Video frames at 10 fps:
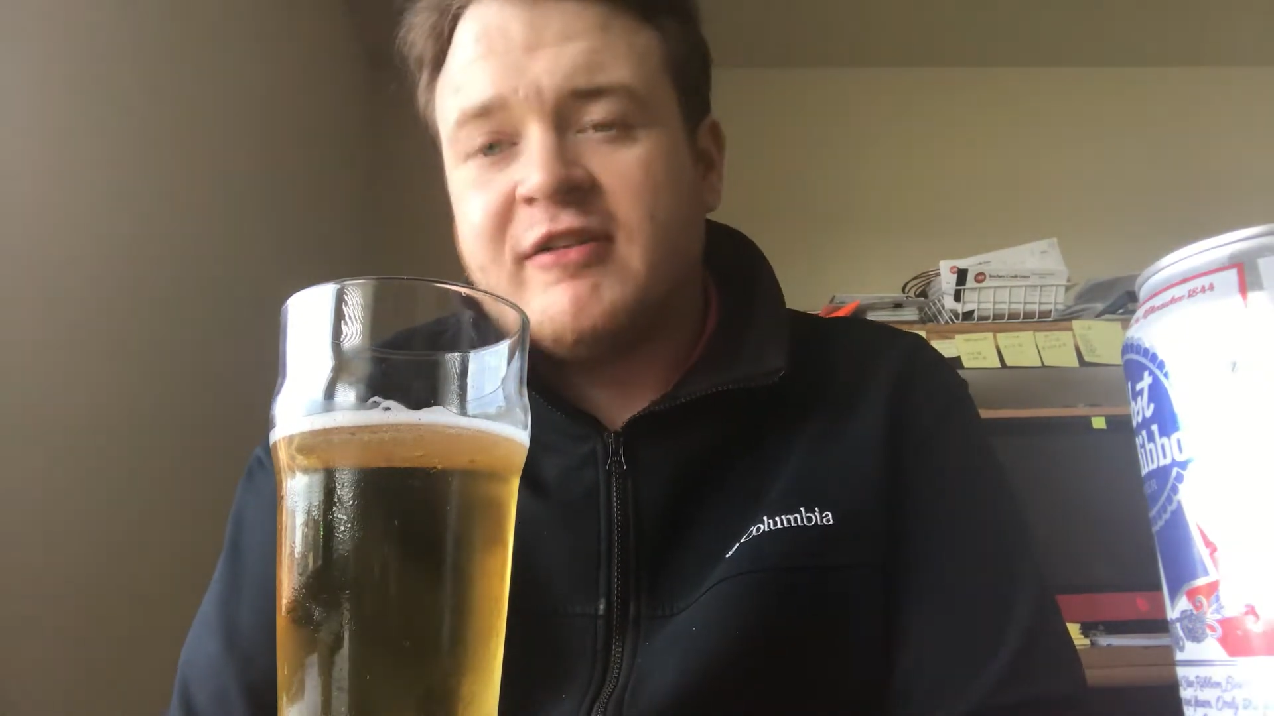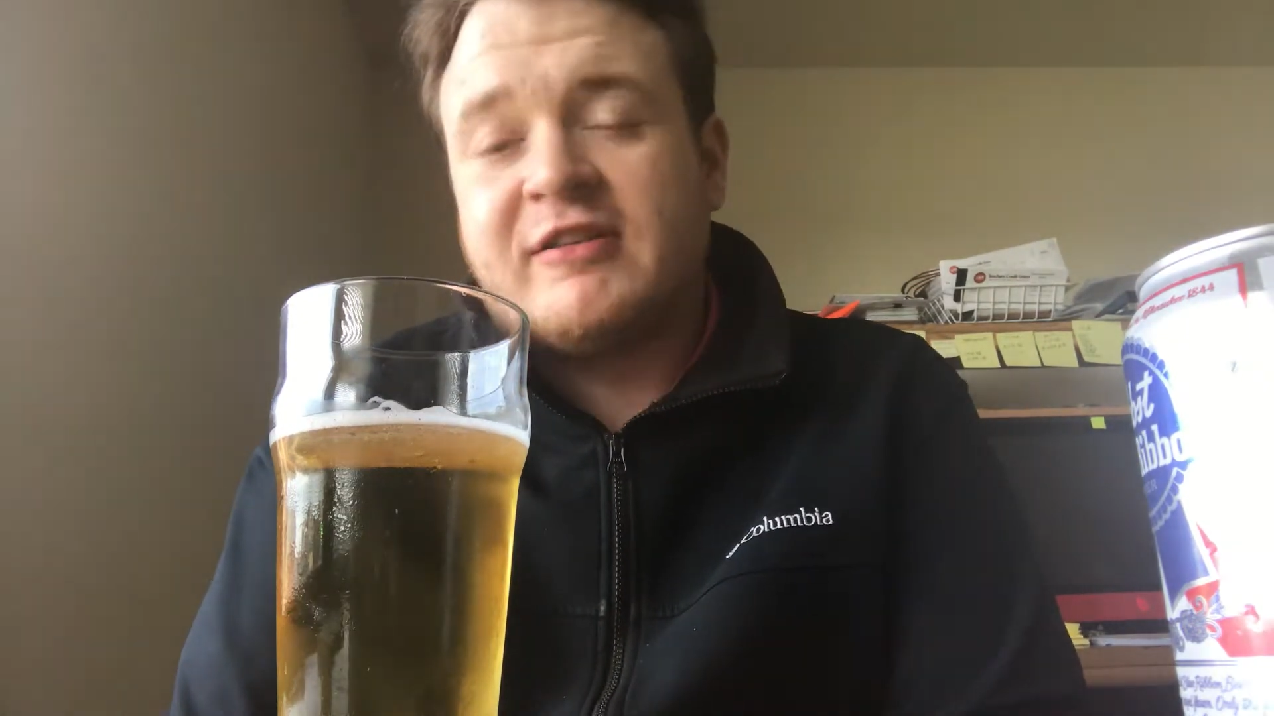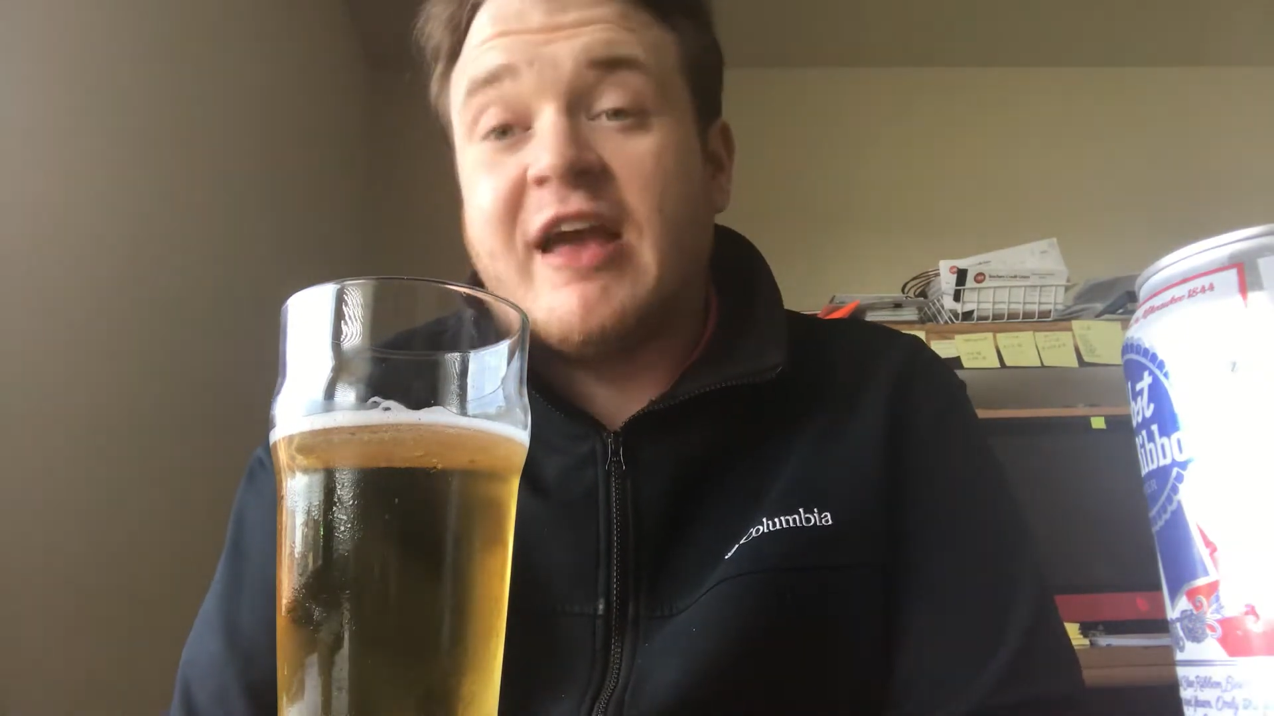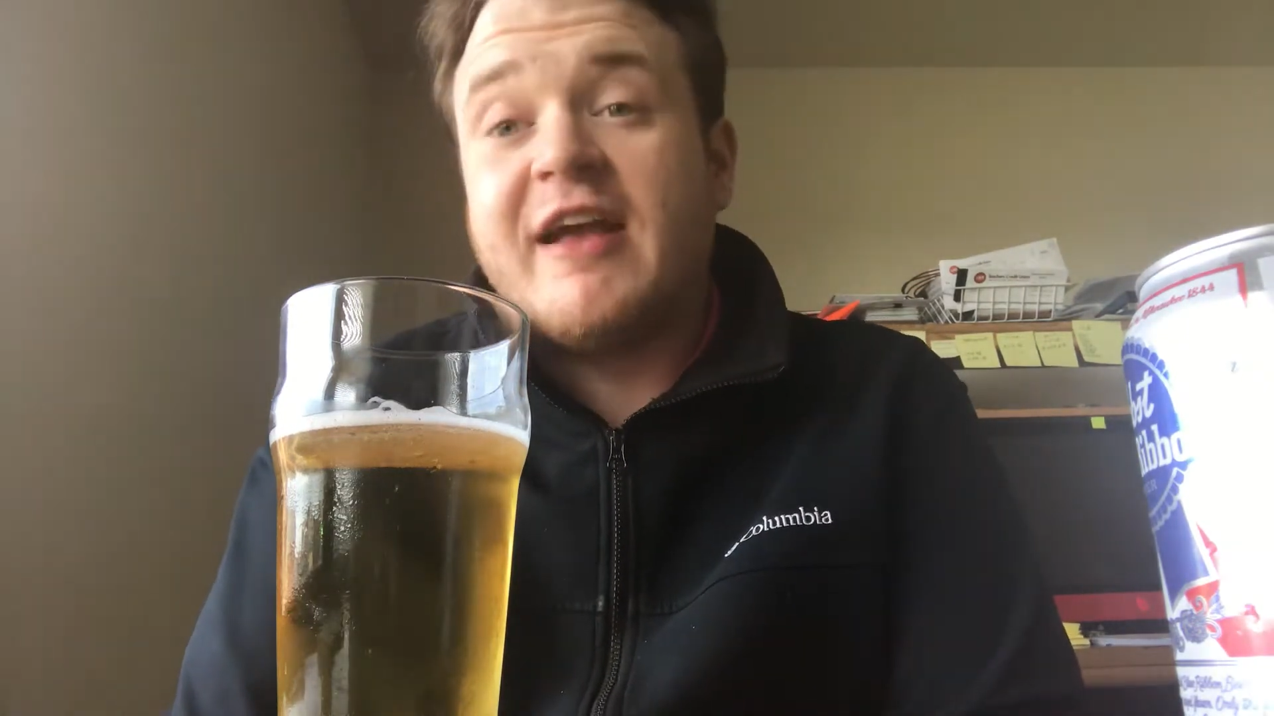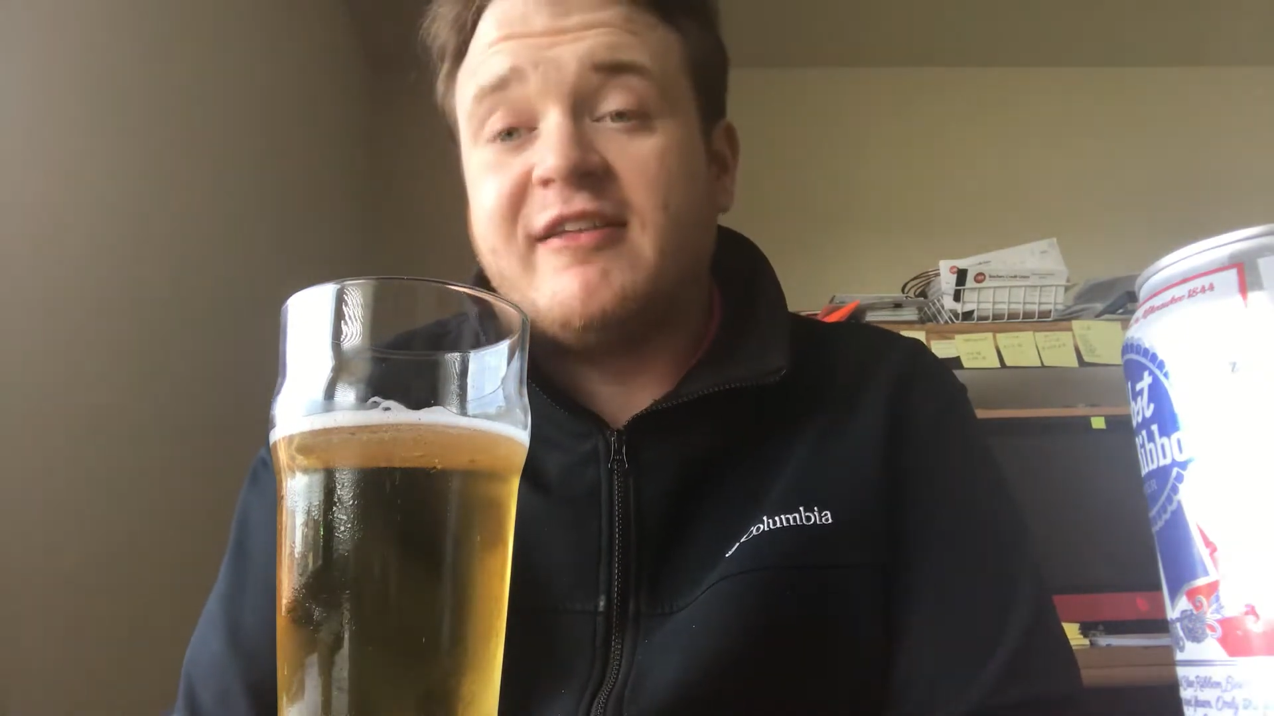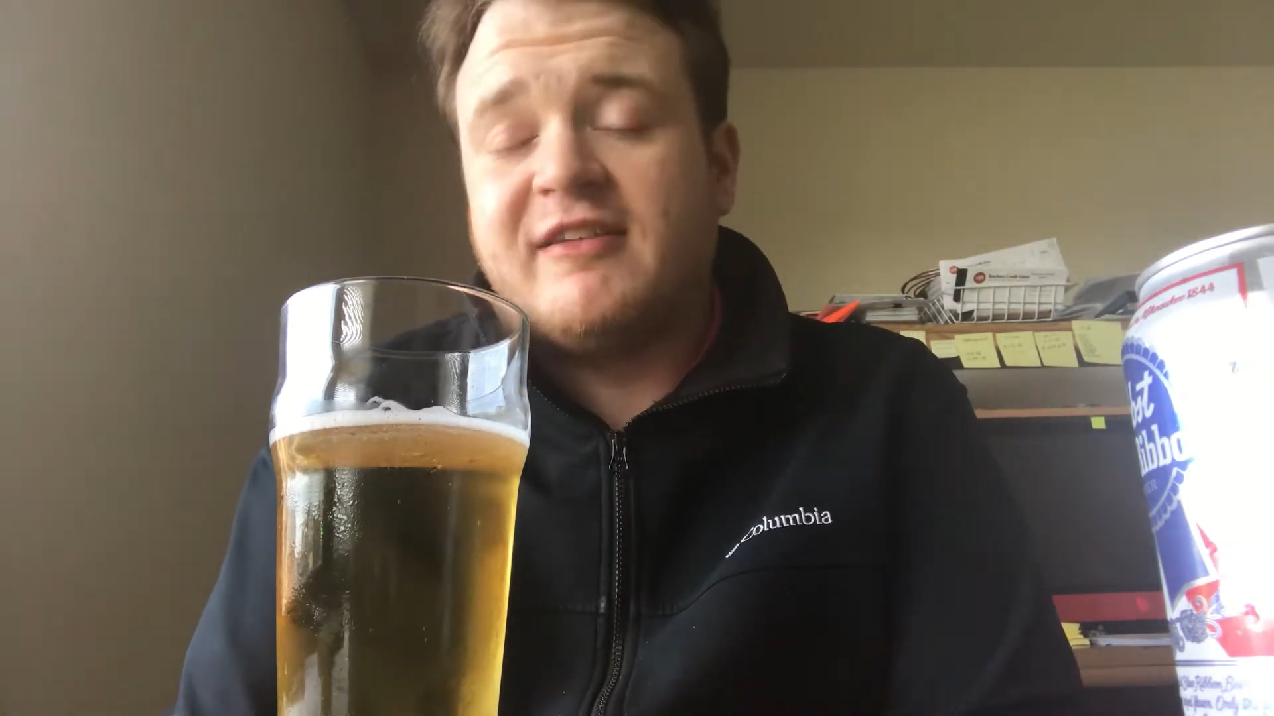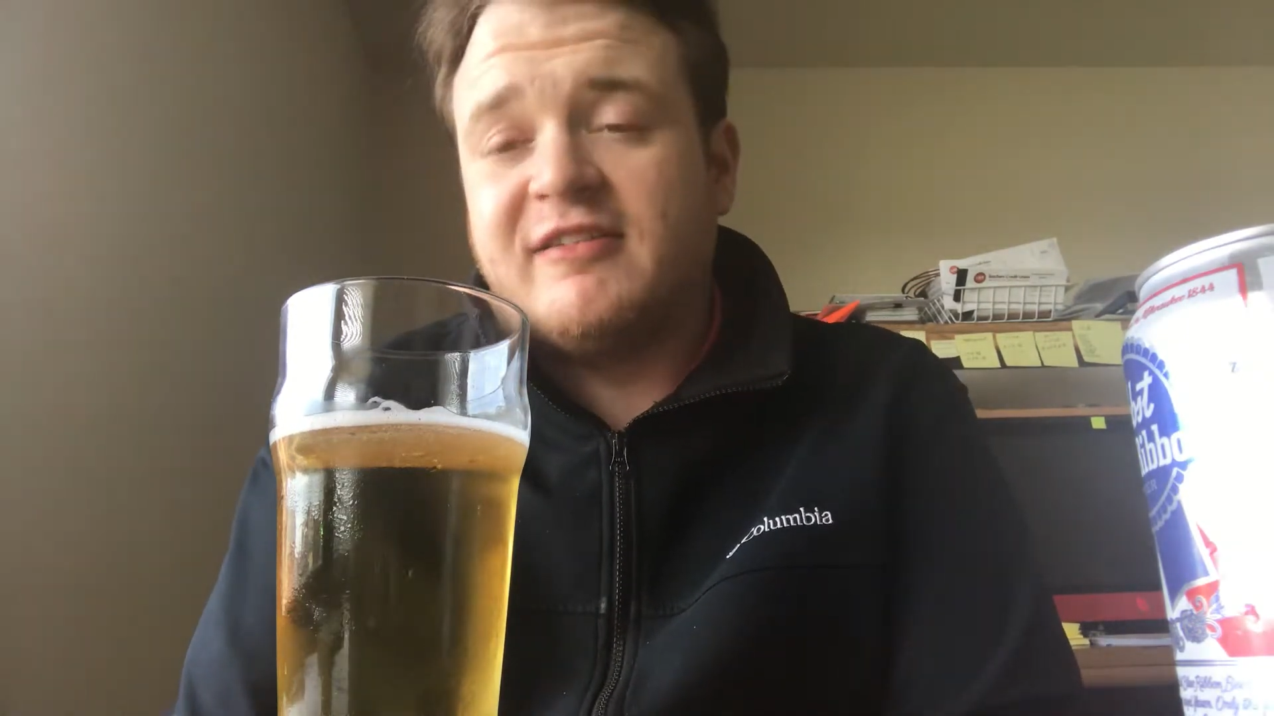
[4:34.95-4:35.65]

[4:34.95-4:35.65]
taste